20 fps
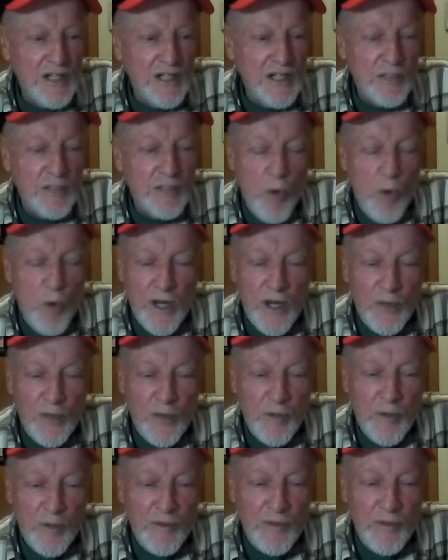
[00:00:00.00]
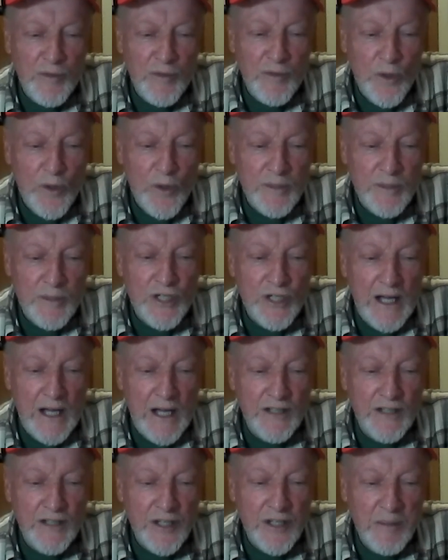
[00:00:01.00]
next morning we were before the
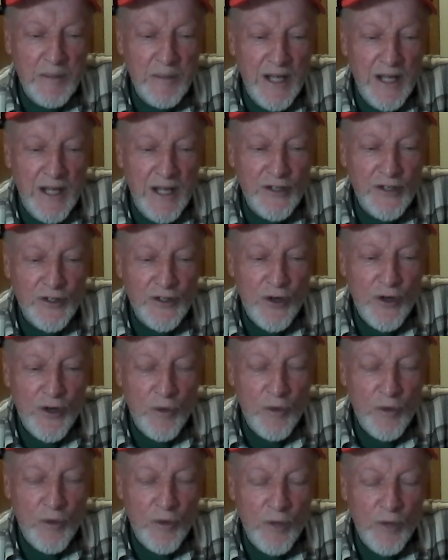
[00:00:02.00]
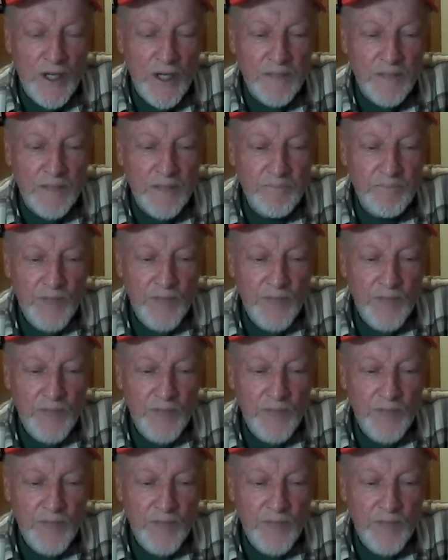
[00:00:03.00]
battalion commander, Colonel Brown,